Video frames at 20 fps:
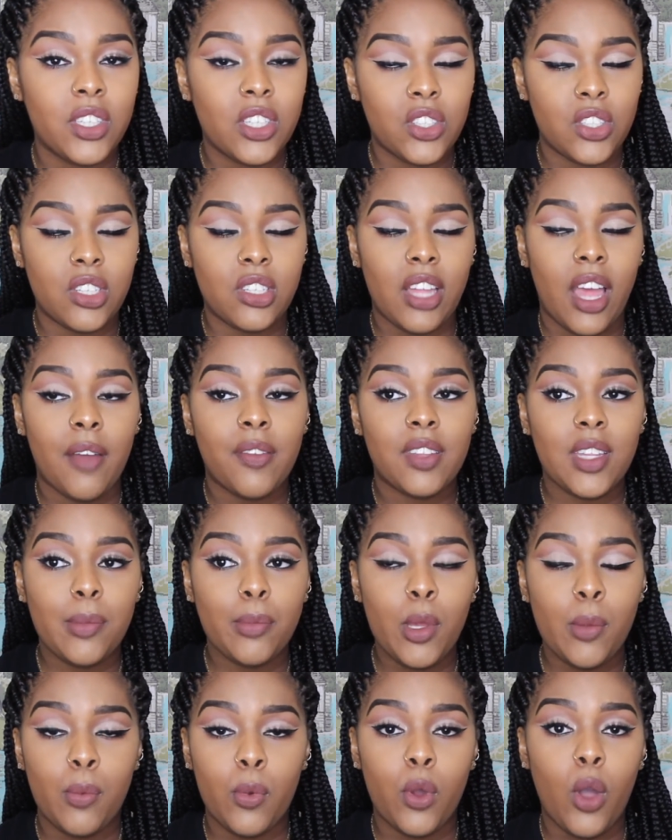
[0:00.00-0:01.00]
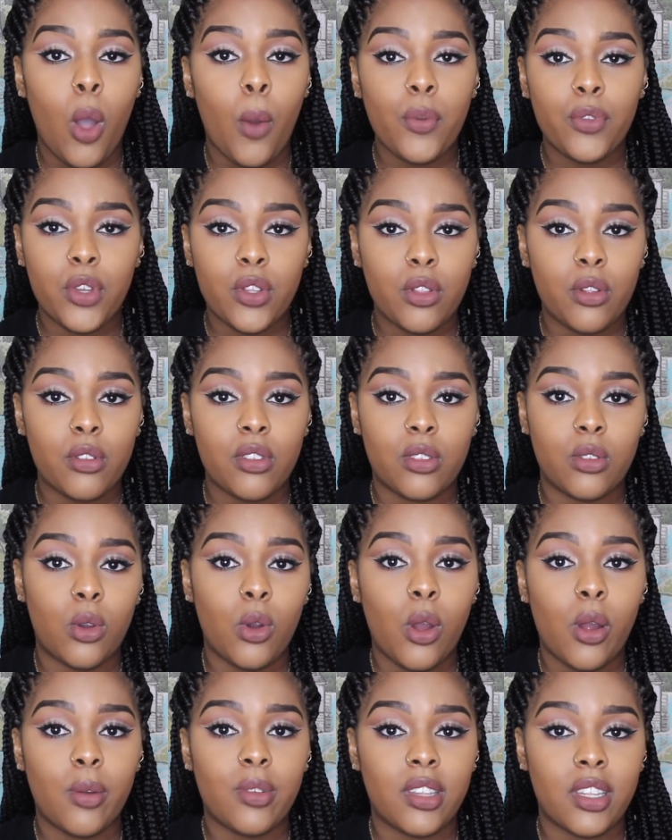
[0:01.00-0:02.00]
She said, I've seen people go into those
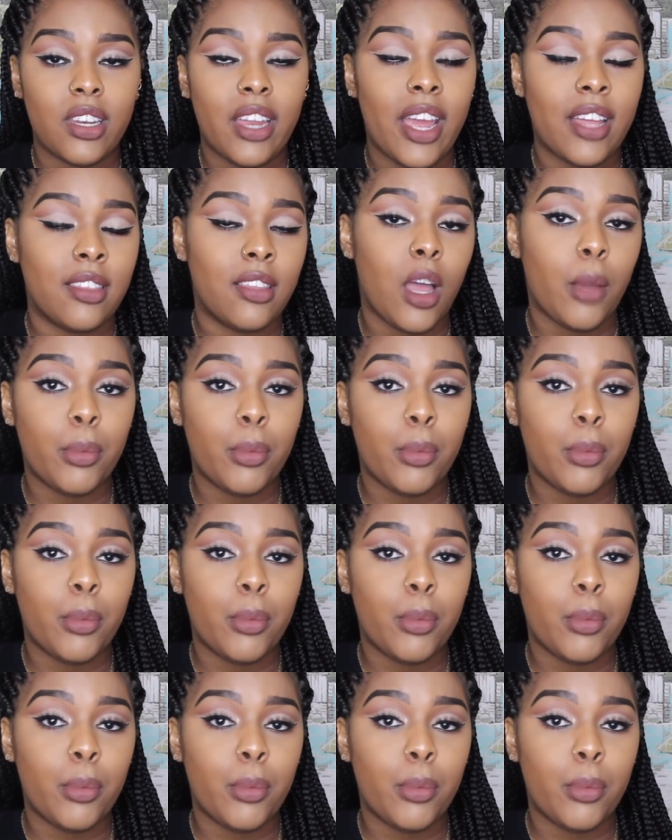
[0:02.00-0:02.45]
dorms and had the